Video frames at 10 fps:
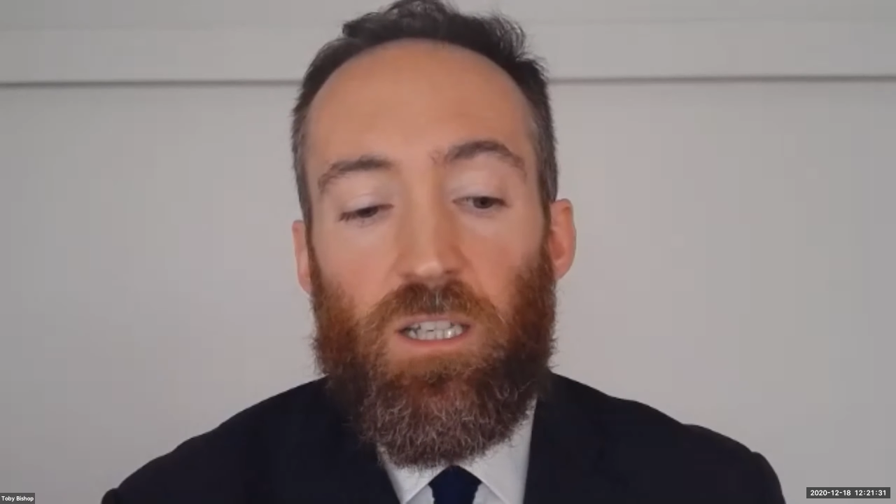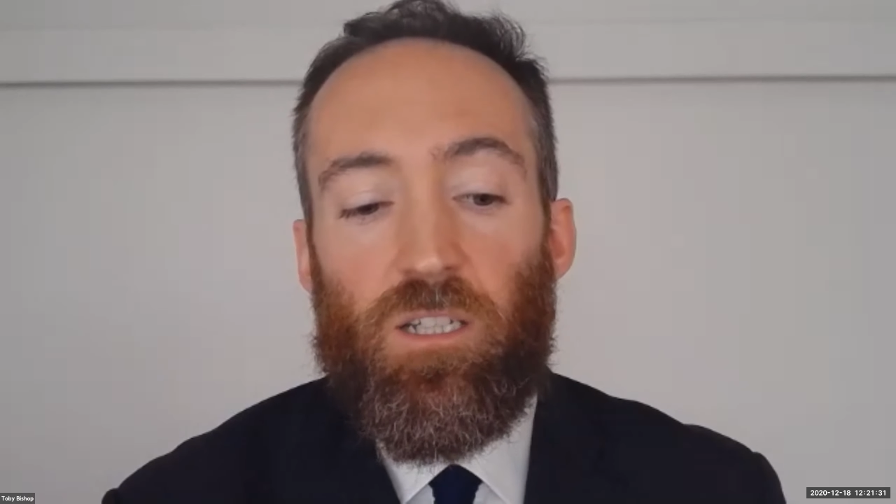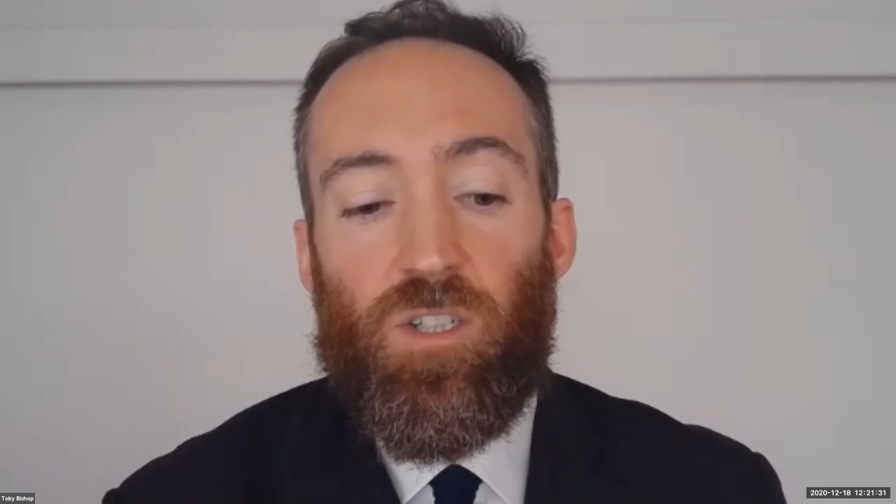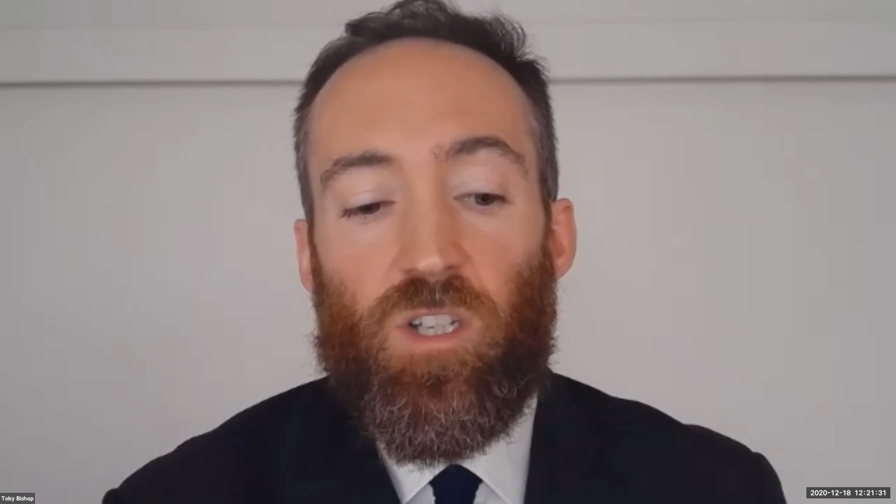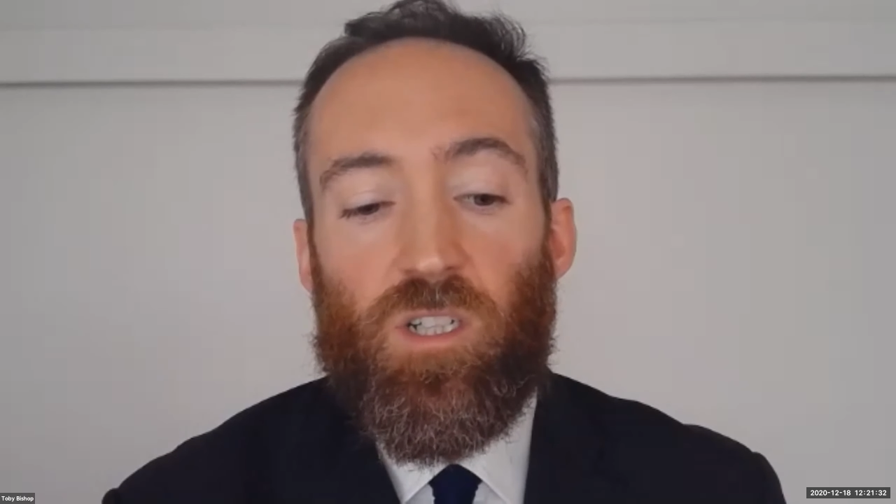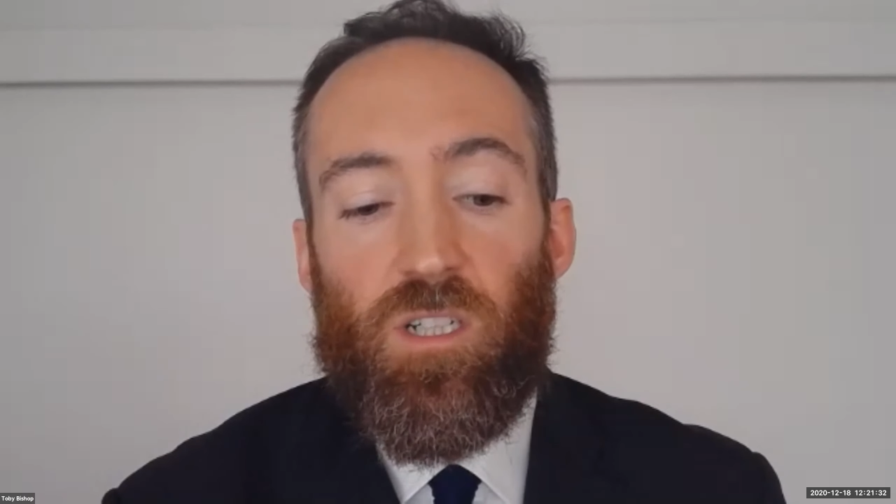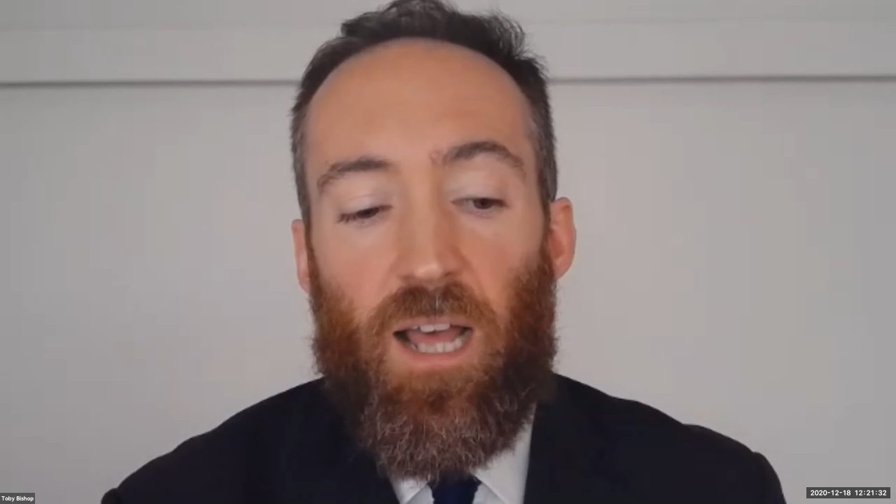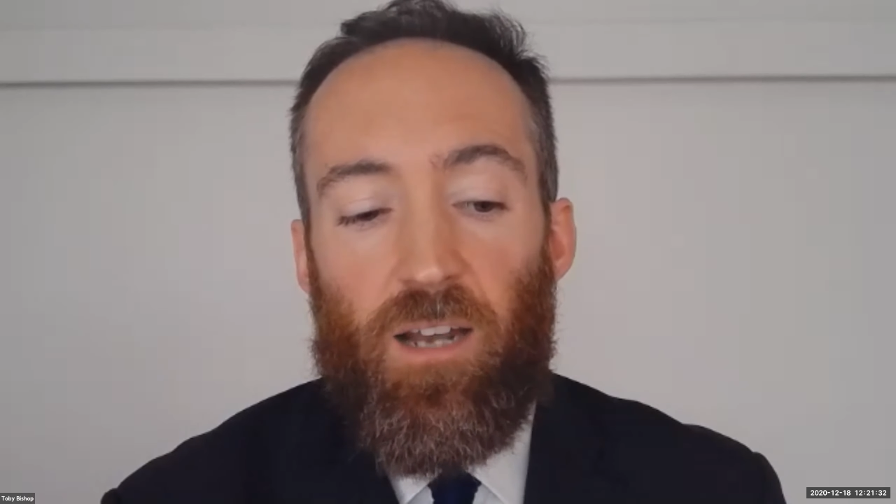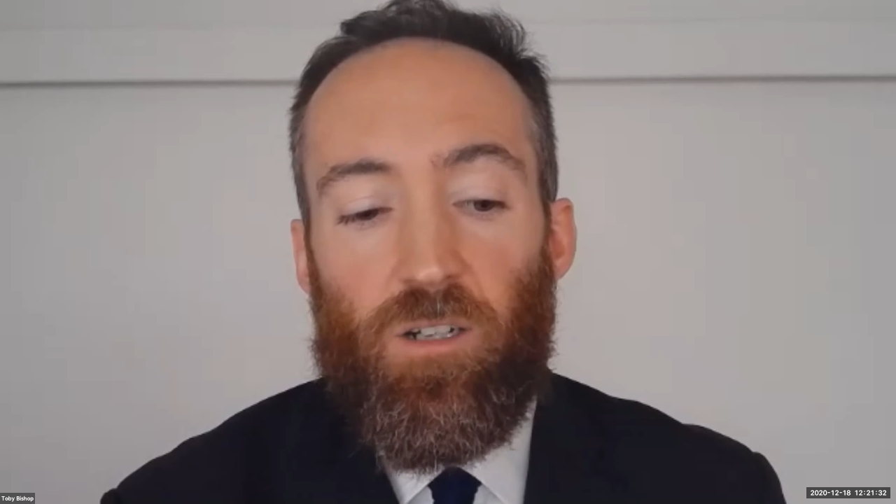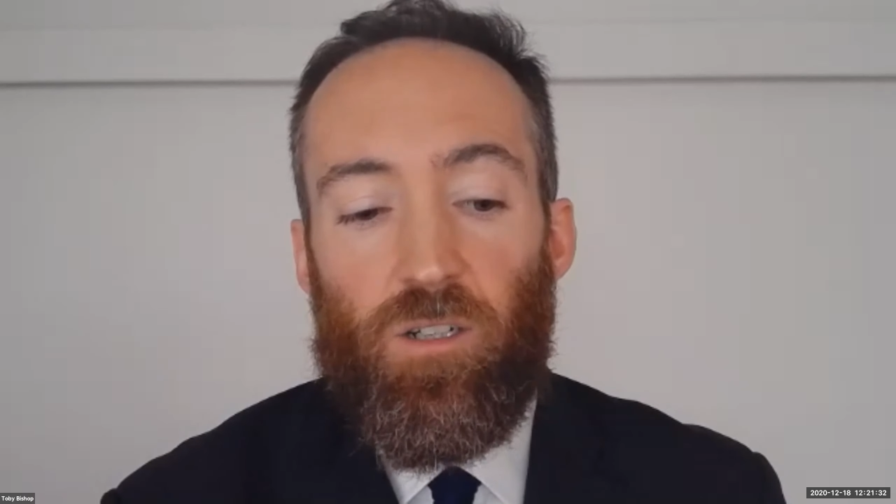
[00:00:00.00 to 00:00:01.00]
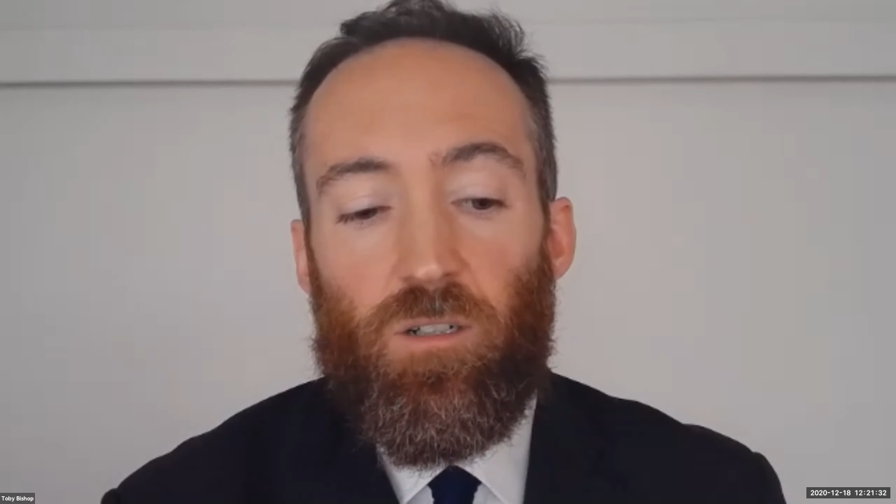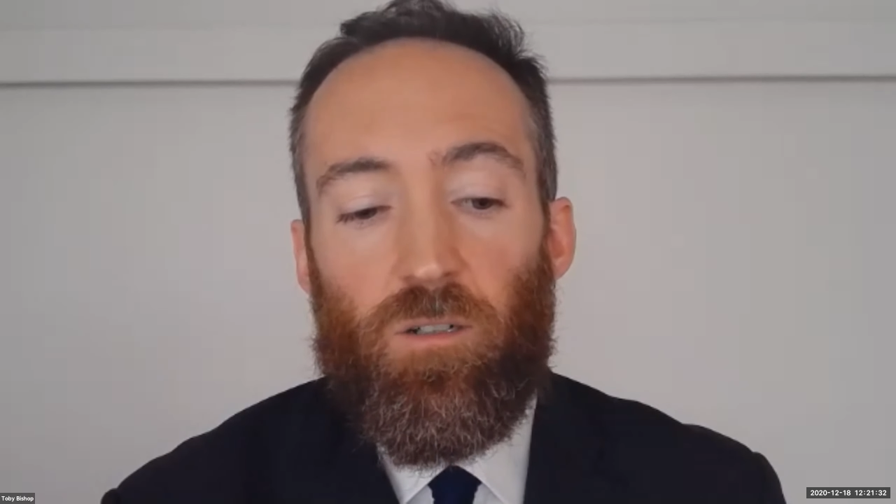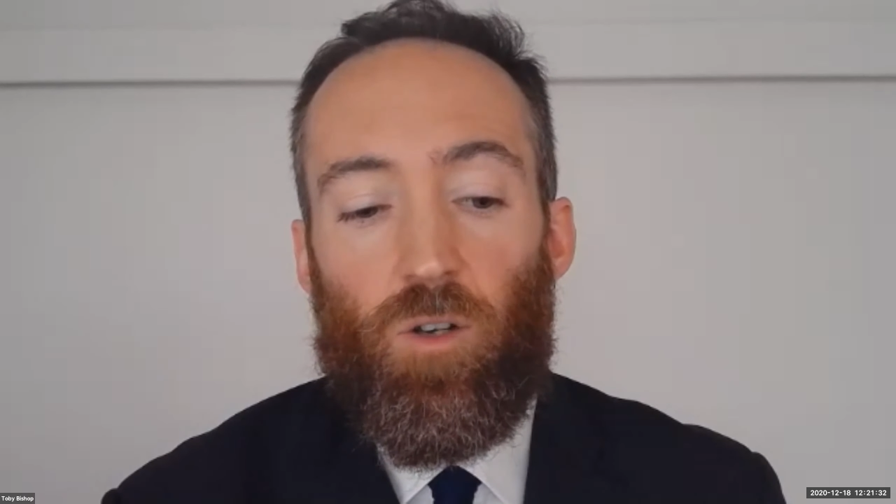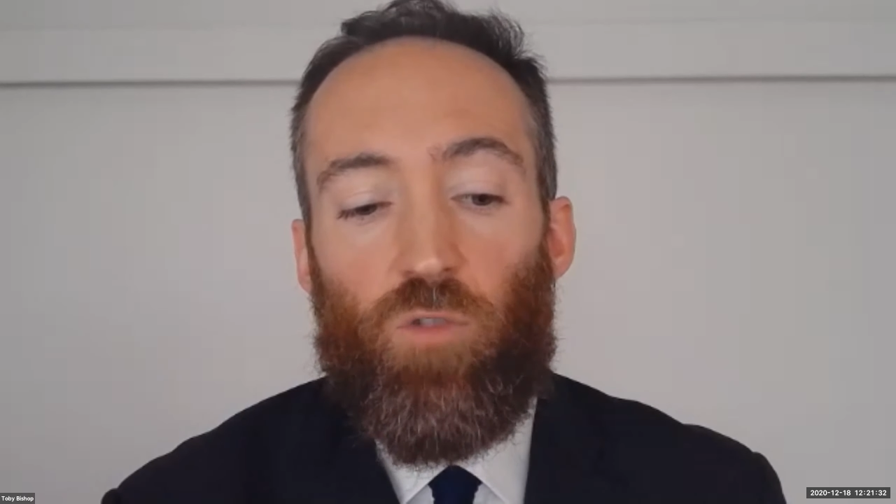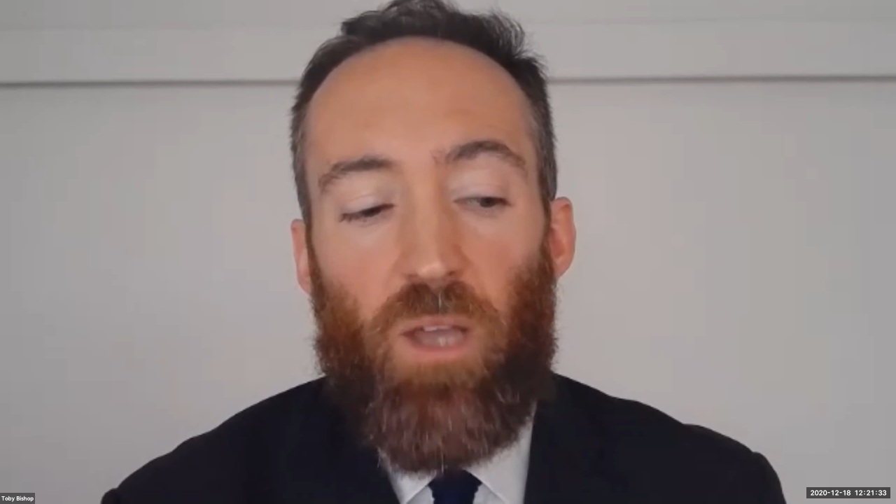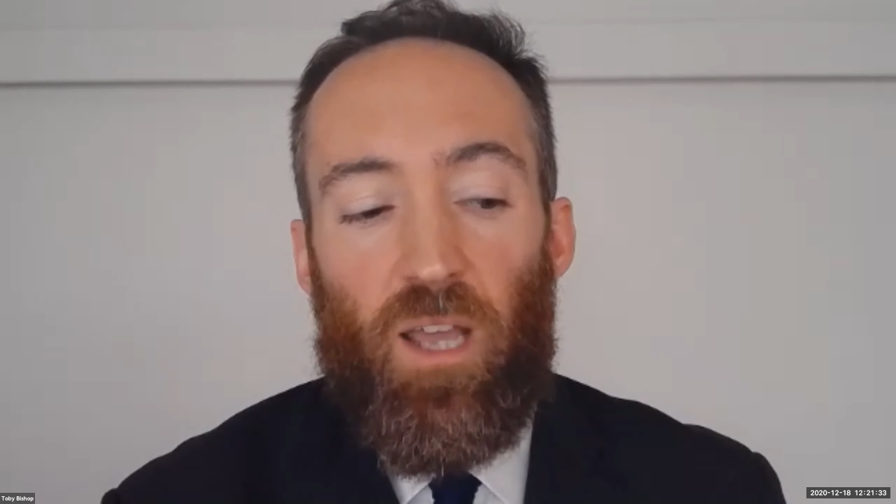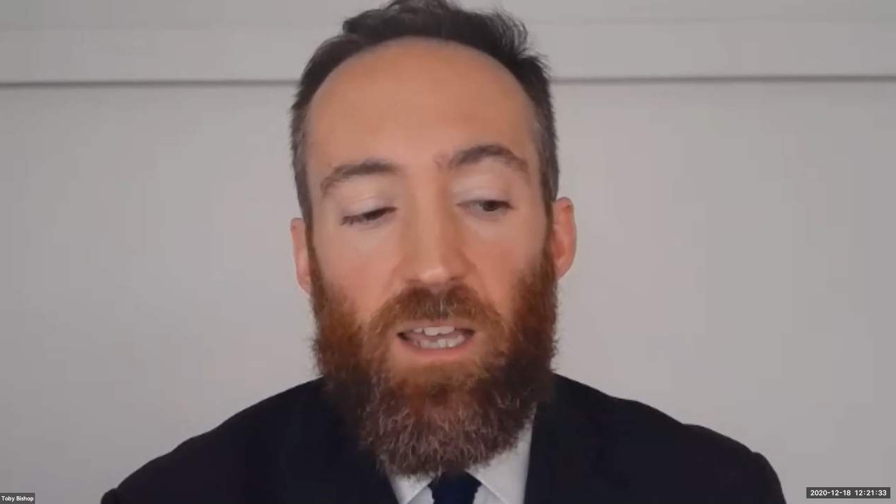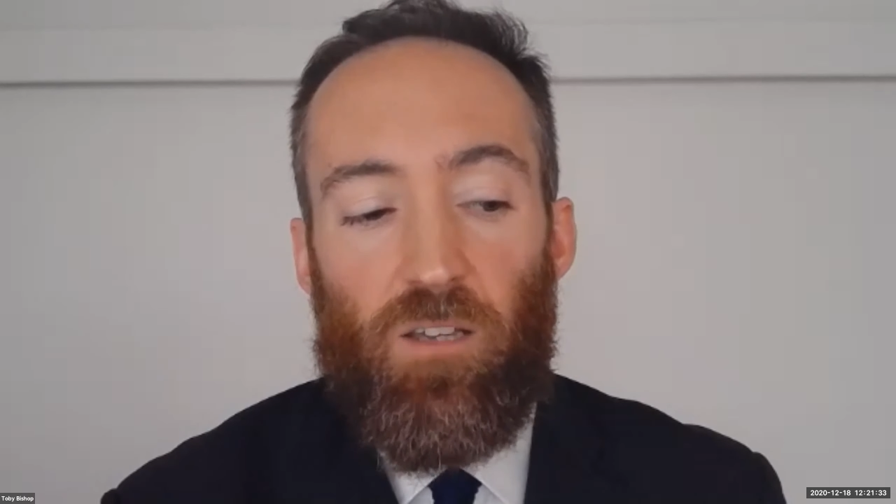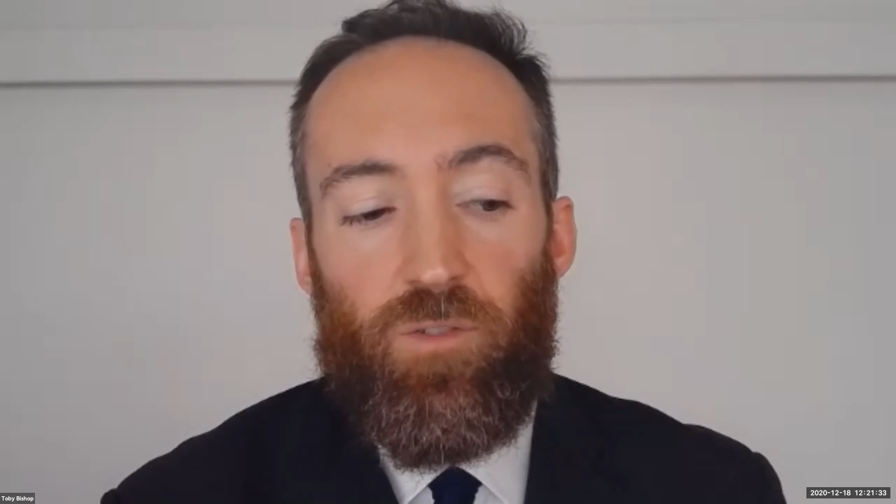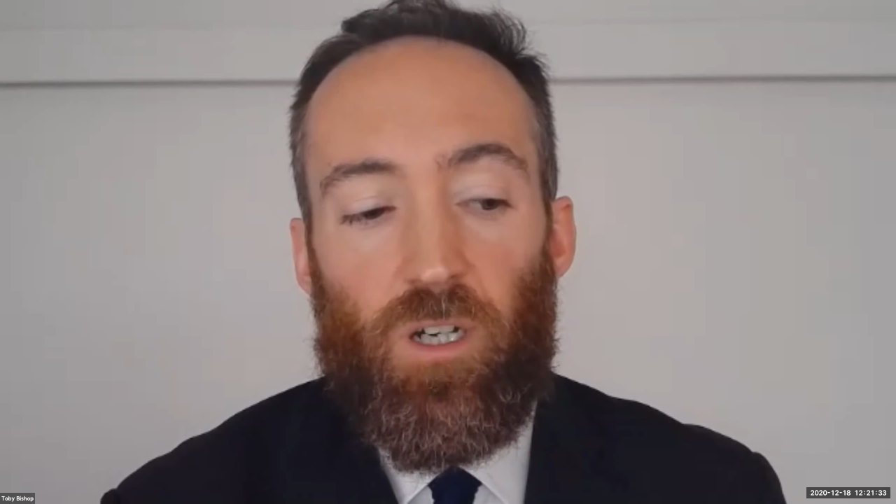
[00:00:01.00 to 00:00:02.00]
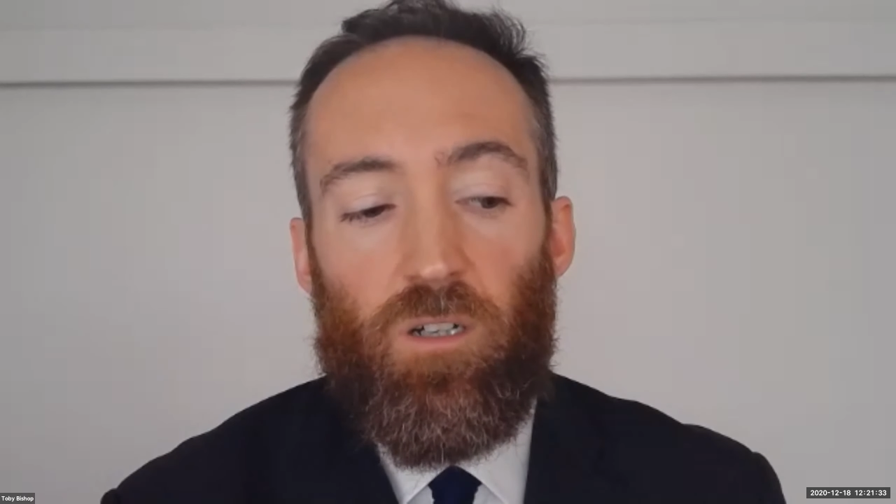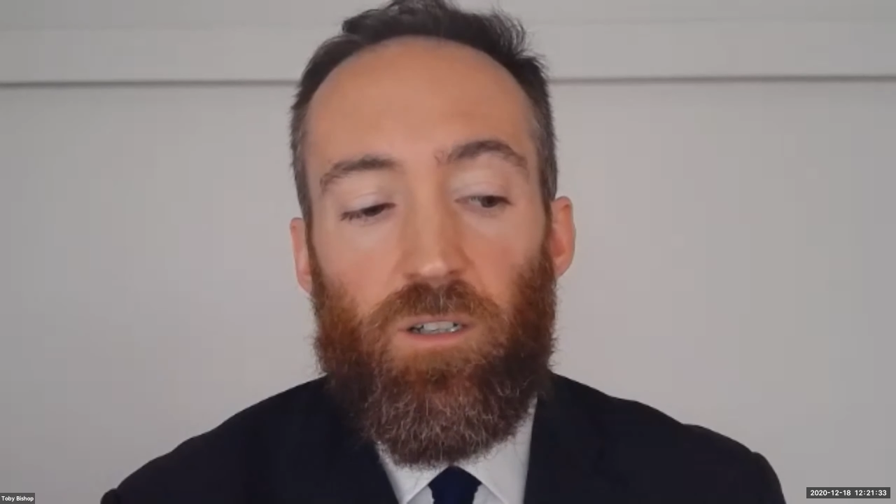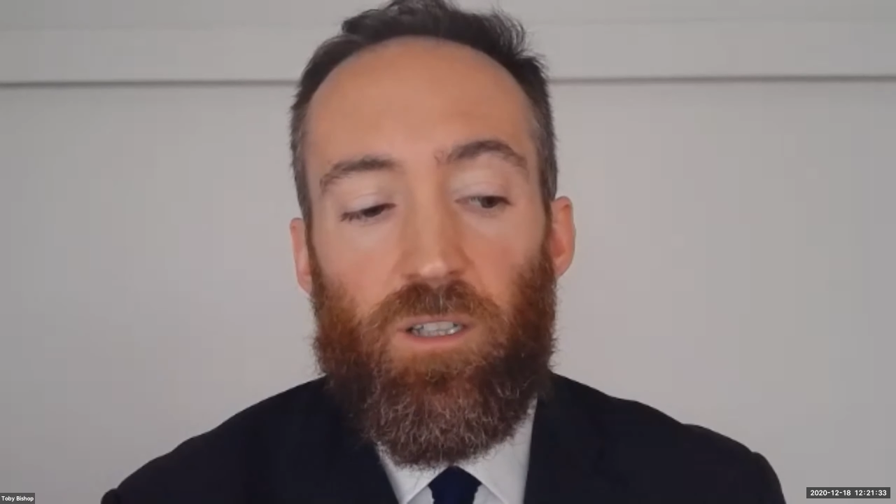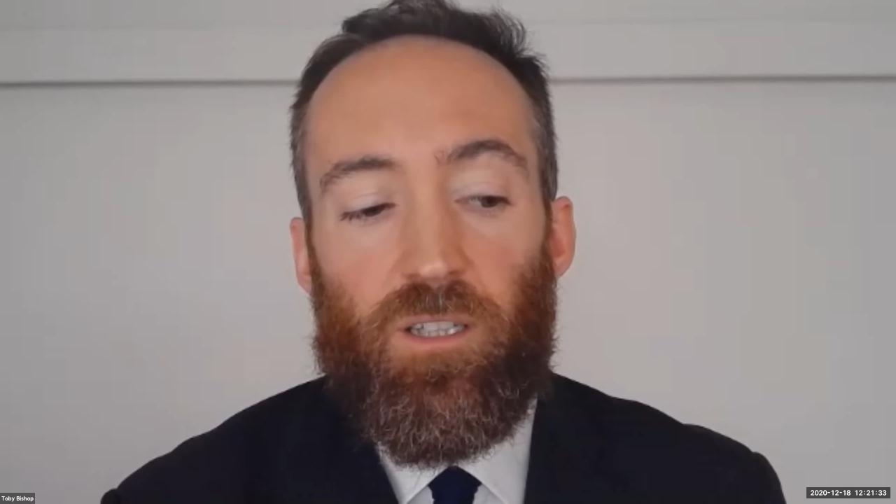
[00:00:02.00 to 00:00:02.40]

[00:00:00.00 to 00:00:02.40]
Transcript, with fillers: is the standard of behavior